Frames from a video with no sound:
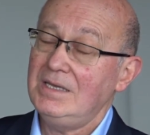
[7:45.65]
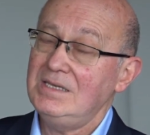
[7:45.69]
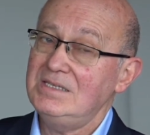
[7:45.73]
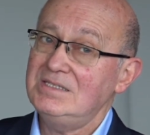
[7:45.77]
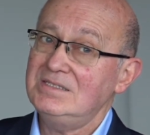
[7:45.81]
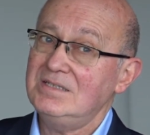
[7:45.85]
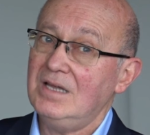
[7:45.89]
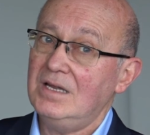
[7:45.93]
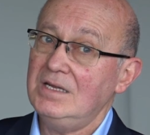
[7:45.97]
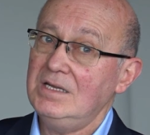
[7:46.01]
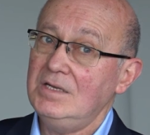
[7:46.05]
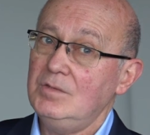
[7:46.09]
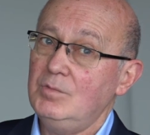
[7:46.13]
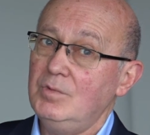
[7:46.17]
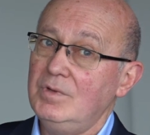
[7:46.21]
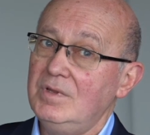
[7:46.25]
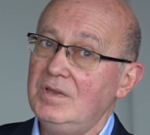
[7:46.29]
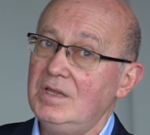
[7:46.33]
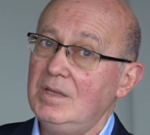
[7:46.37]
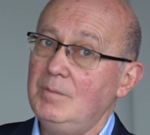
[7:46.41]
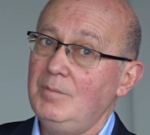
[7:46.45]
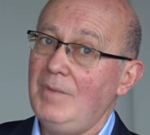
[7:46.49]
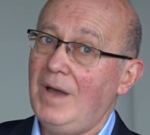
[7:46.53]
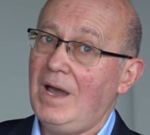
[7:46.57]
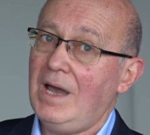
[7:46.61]
He studied
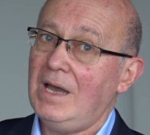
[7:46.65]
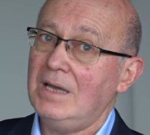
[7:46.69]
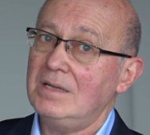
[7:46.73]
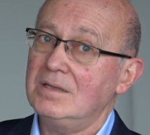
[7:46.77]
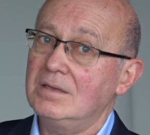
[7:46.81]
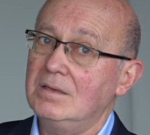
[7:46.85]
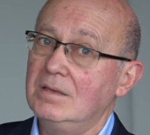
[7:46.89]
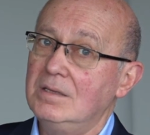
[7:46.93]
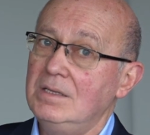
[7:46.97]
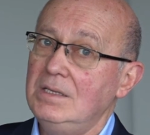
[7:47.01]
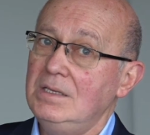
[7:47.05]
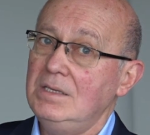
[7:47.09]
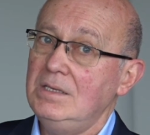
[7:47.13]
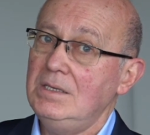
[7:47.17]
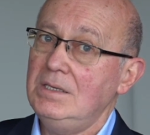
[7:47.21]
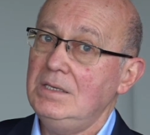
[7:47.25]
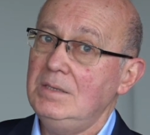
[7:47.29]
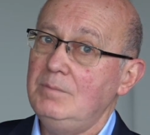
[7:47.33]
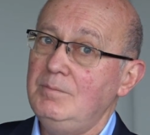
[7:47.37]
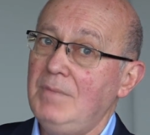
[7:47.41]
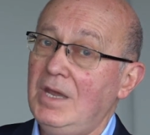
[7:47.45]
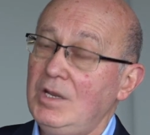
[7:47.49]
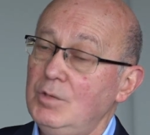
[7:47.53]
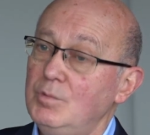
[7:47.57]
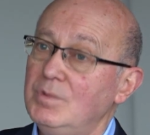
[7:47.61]
with him at
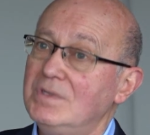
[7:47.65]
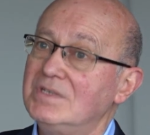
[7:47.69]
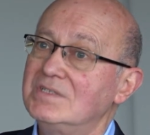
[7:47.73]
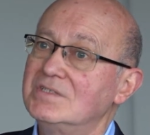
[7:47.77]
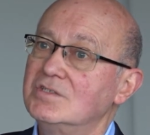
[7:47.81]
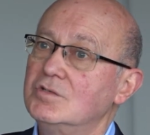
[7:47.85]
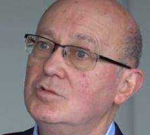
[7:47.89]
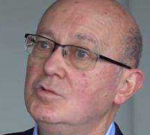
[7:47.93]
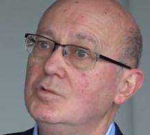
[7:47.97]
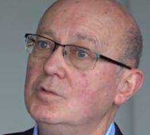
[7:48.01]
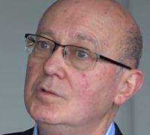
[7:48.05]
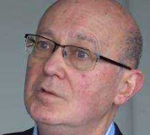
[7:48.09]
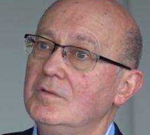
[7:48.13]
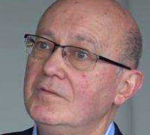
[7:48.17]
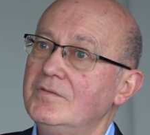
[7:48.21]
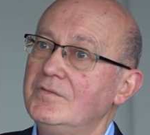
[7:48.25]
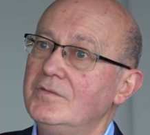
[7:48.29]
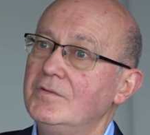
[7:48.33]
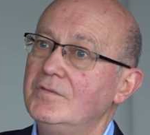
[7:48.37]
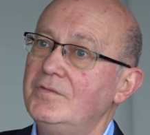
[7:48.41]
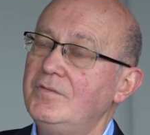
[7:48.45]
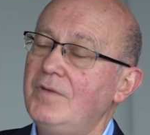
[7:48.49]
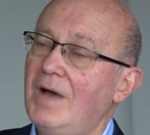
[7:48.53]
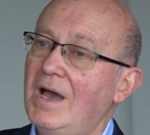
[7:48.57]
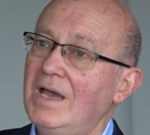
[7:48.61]
the Menuhin school
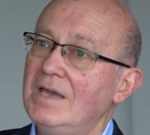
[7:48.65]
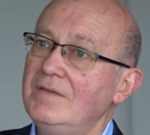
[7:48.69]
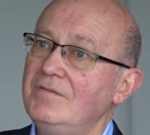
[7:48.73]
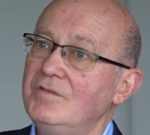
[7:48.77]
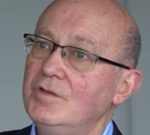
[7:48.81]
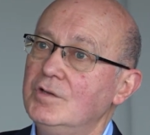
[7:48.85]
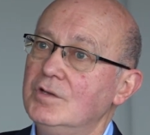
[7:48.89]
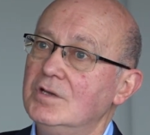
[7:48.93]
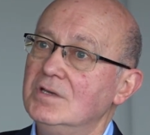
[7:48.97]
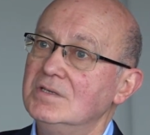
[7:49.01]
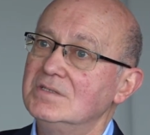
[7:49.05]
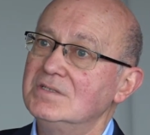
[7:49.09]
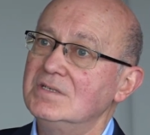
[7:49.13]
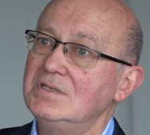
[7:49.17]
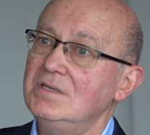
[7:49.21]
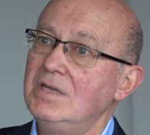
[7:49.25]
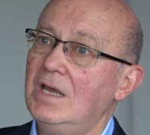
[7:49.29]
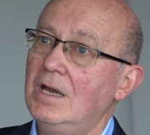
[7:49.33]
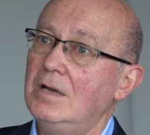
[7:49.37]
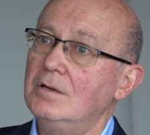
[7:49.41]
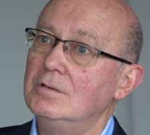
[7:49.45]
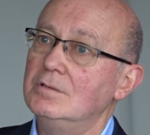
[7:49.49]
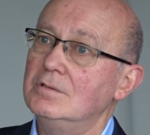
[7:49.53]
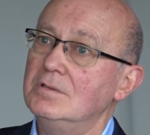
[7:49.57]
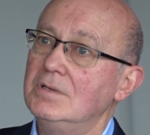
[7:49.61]
for 5 years and
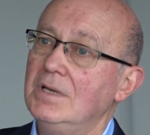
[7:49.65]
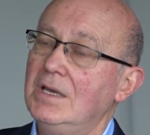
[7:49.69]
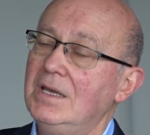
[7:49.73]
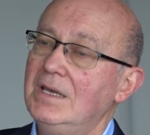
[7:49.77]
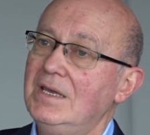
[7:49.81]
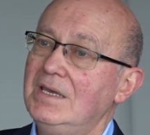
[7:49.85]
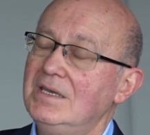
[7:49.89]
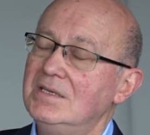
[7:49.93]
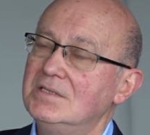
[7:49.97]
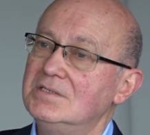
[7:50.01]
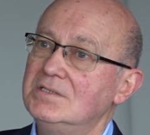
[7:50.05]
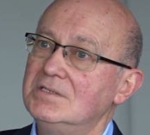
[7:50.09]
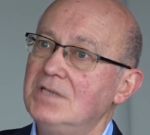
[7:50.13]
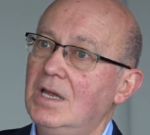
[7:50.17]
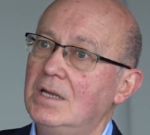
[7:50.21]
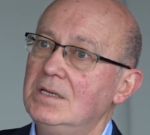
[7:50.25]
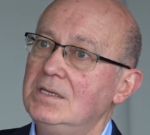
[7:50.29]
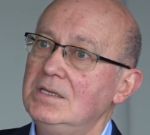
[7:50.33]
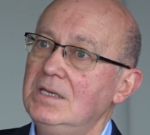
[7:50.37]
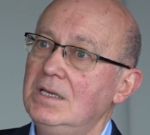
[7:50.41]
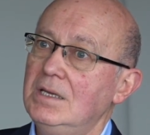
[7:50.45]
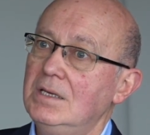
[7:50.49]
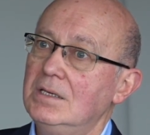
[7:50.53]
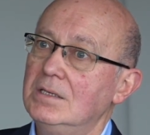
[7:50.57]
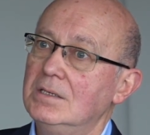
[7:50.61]
now is
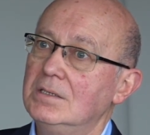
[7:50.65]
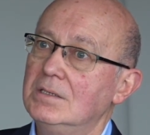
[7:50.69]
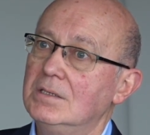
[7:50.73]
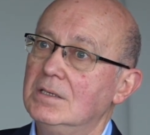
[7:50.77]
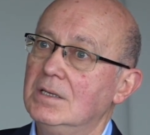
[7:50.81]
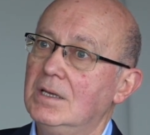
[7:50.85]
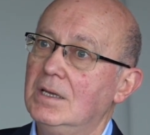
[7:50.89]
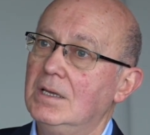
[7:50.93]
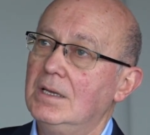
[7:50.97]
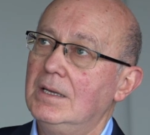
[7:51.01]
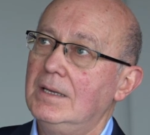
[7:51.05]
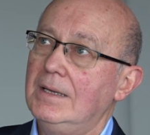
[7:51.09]
studying